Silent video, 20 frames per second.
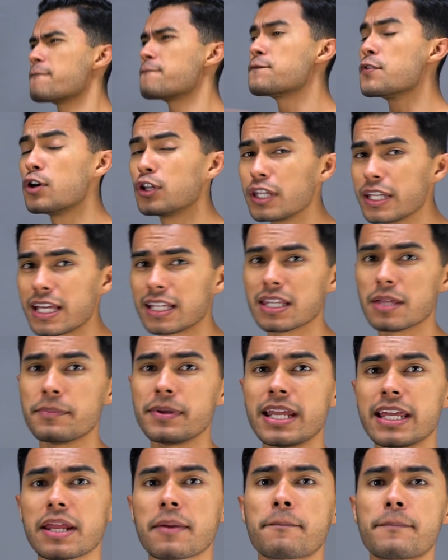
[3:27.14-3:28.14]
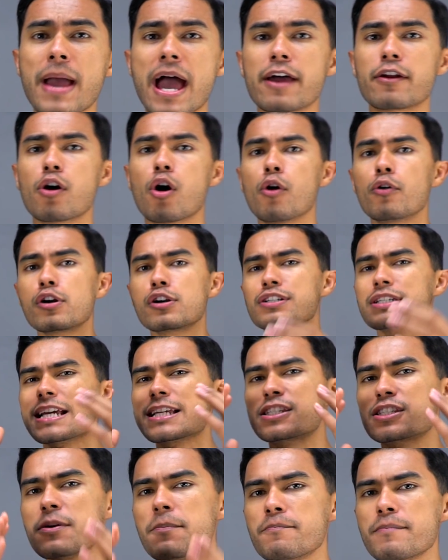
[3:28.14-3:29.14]
fully eliminating bad odors
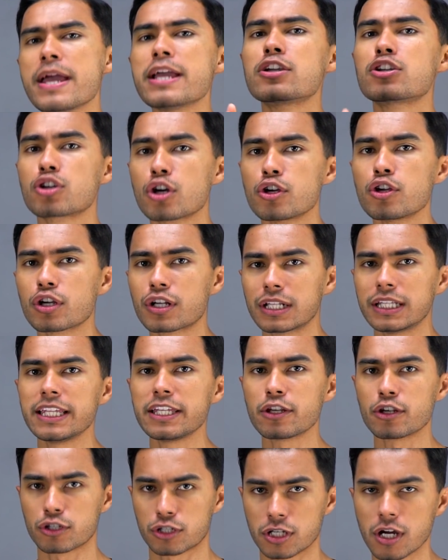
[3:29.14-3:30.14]
is to make sure you clean your